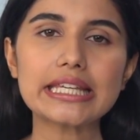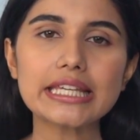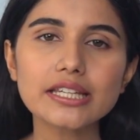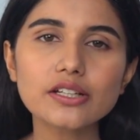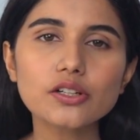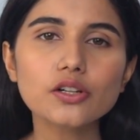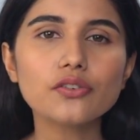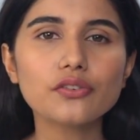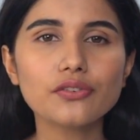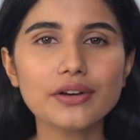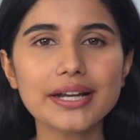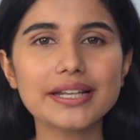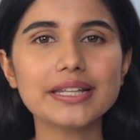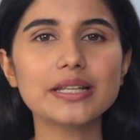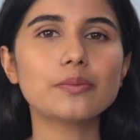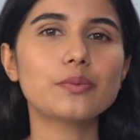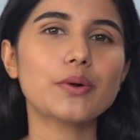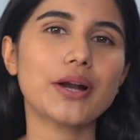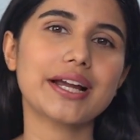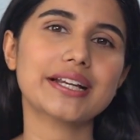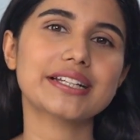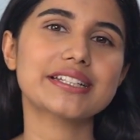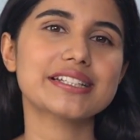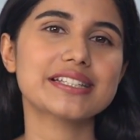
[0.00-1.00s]
eco-friendly
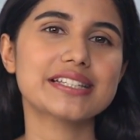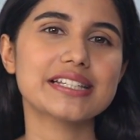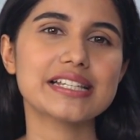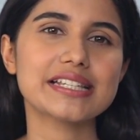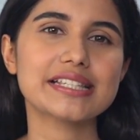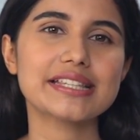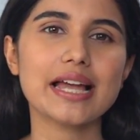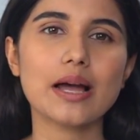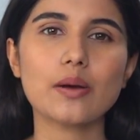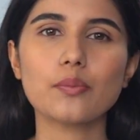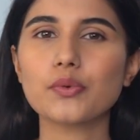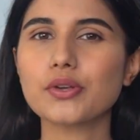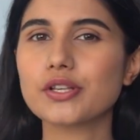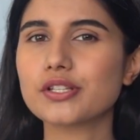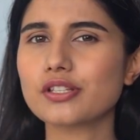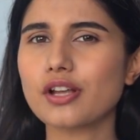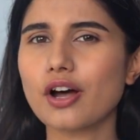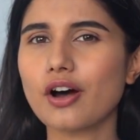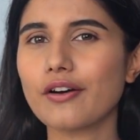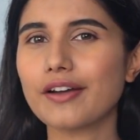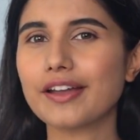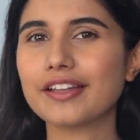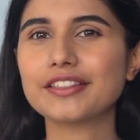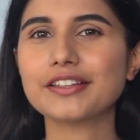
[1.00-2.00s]
practices that we
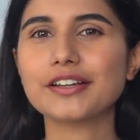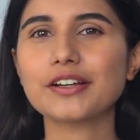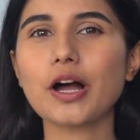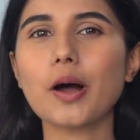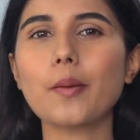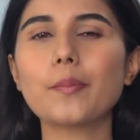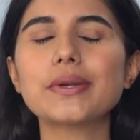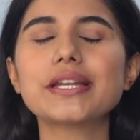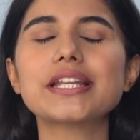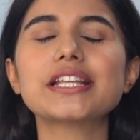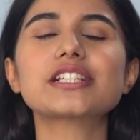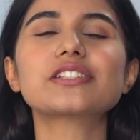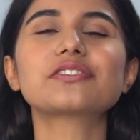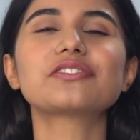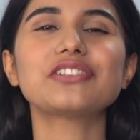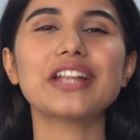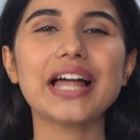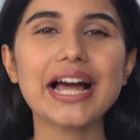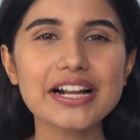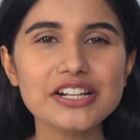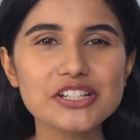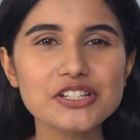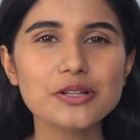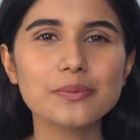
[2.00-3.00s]
saw in the company's
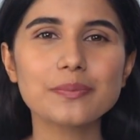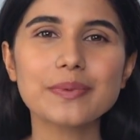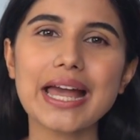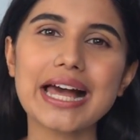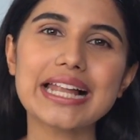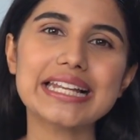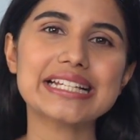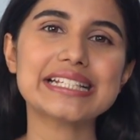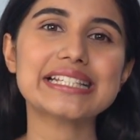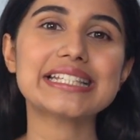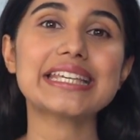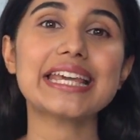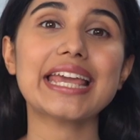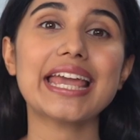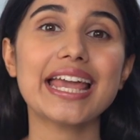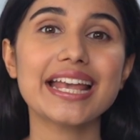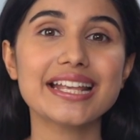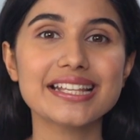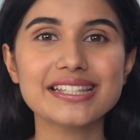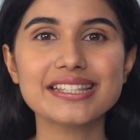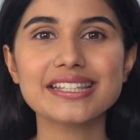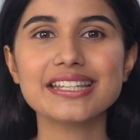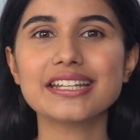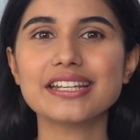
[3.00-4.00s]
flagship Galaxy
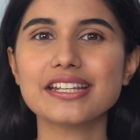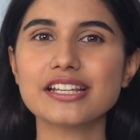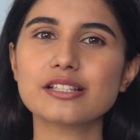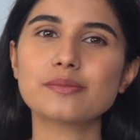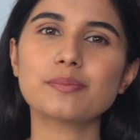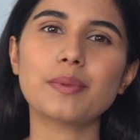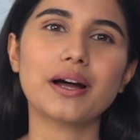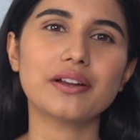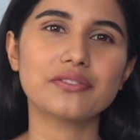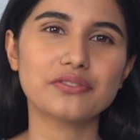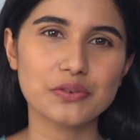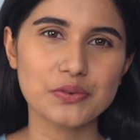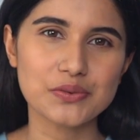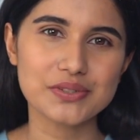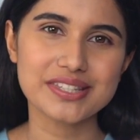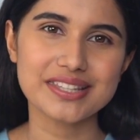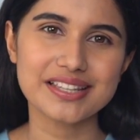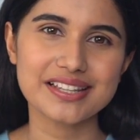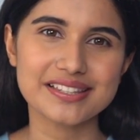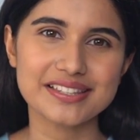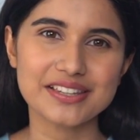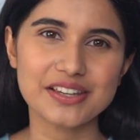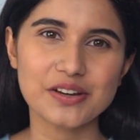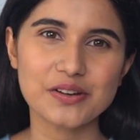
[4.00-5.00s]
S series smartphones
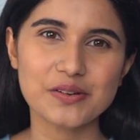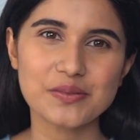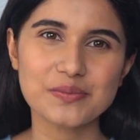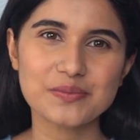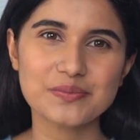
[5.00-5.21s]
this year.